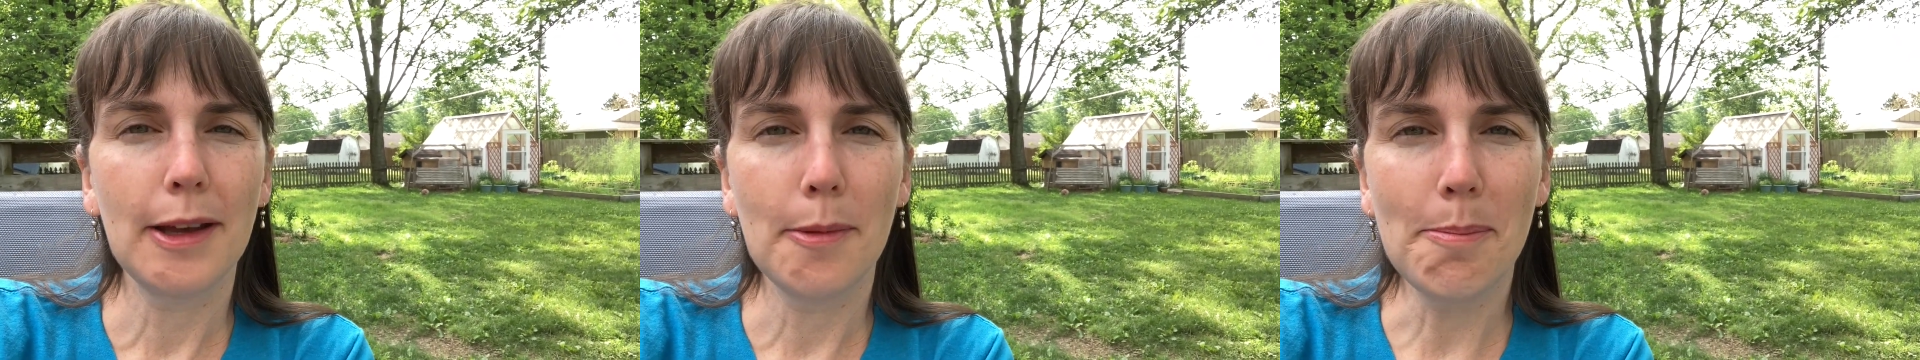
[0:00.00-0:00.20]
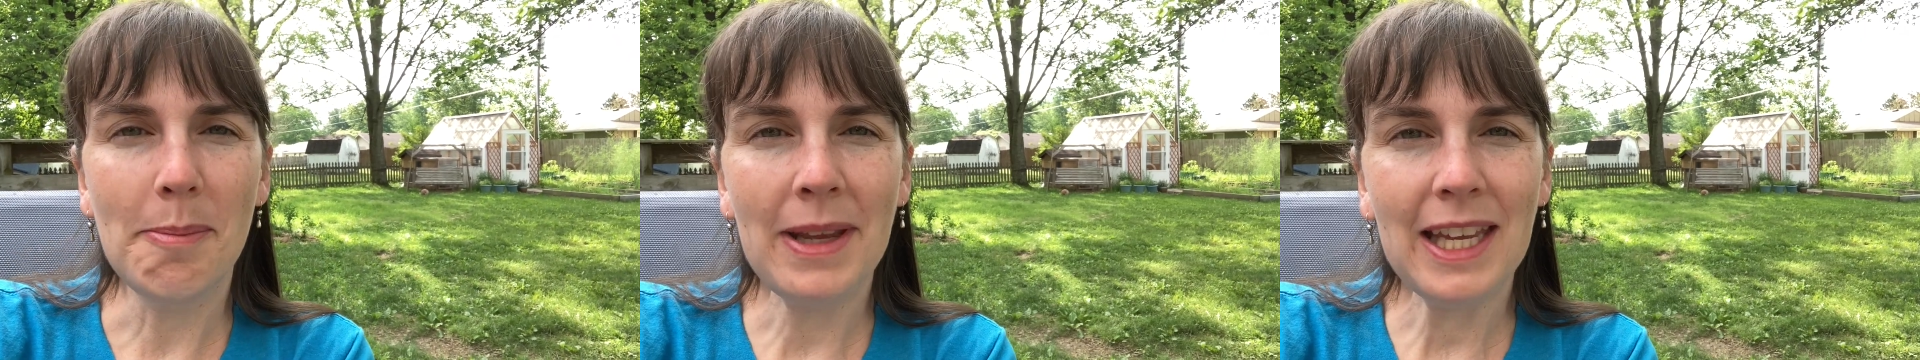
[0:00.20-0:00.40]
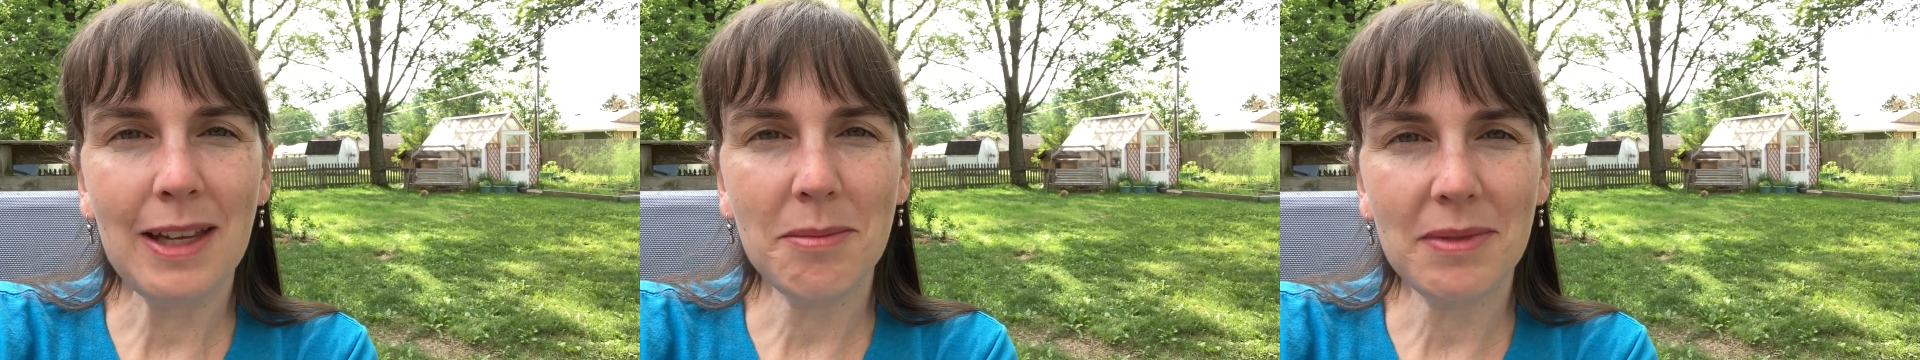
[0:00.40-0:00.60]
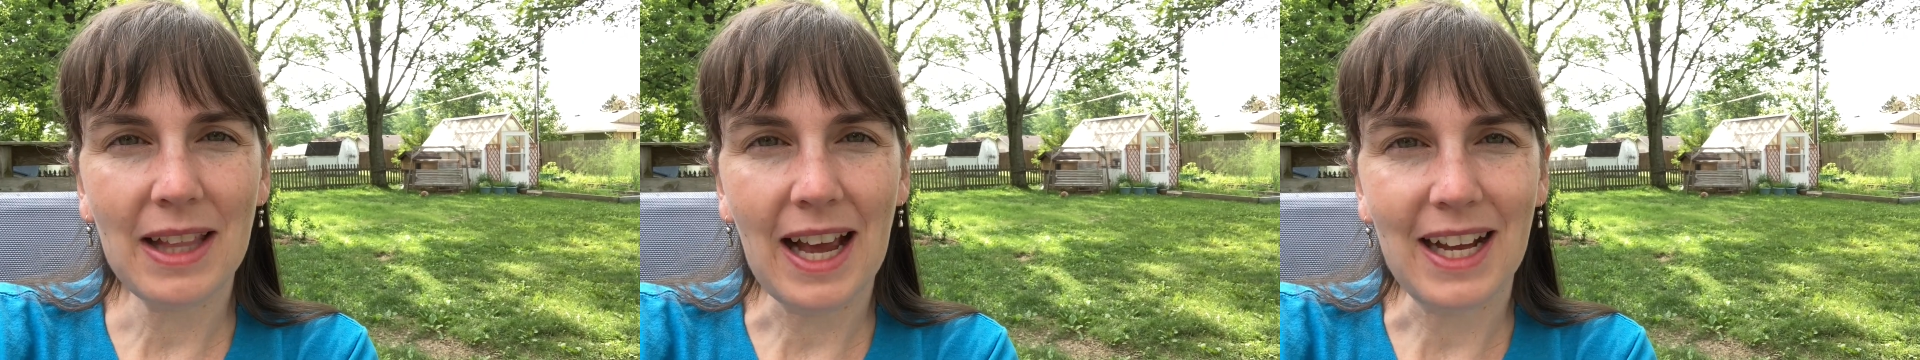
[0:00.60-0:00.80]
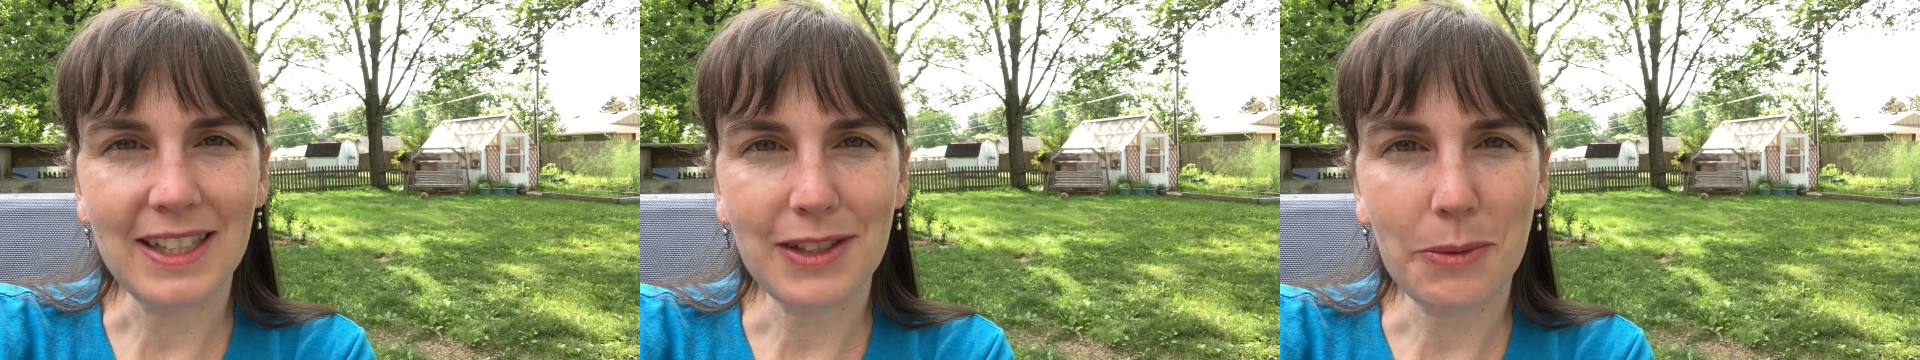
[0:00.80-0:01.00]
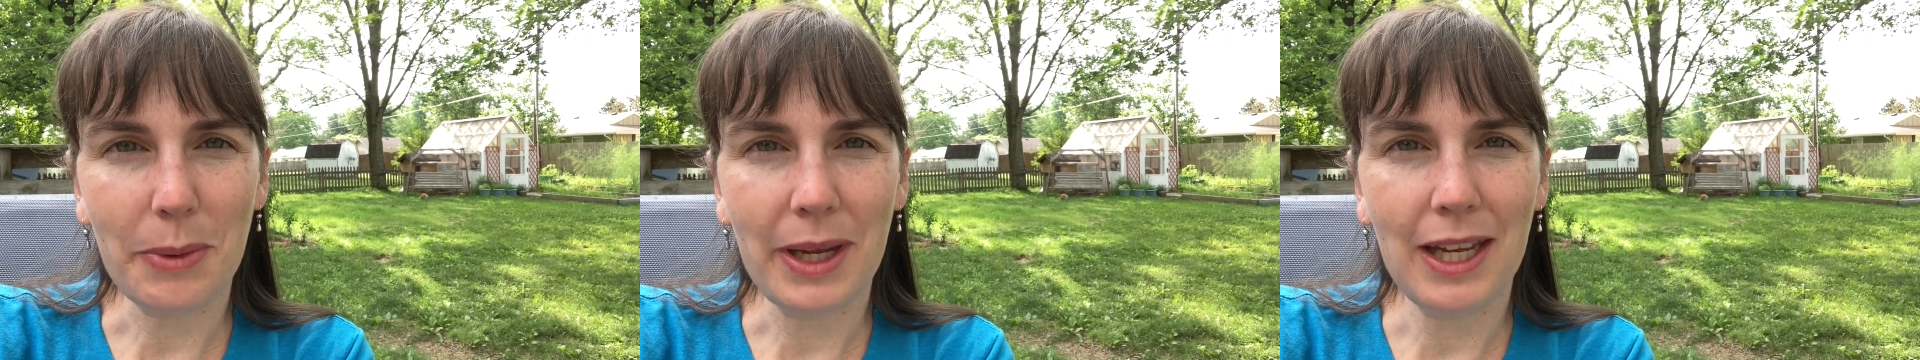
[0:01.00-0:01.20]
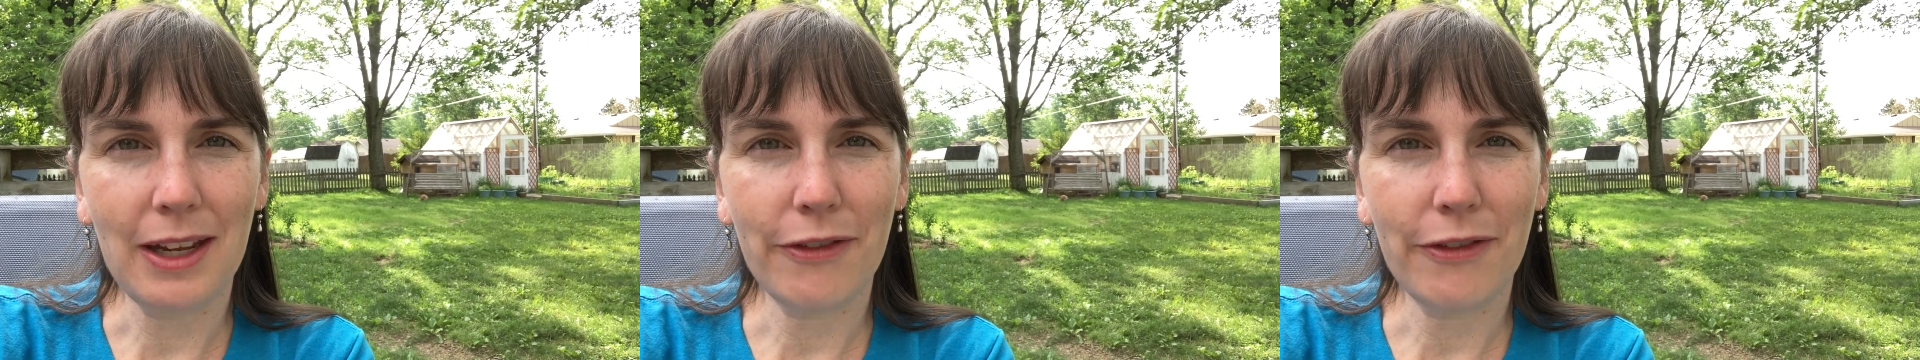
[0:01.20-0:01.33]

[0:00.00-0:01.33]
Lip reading: meme last week.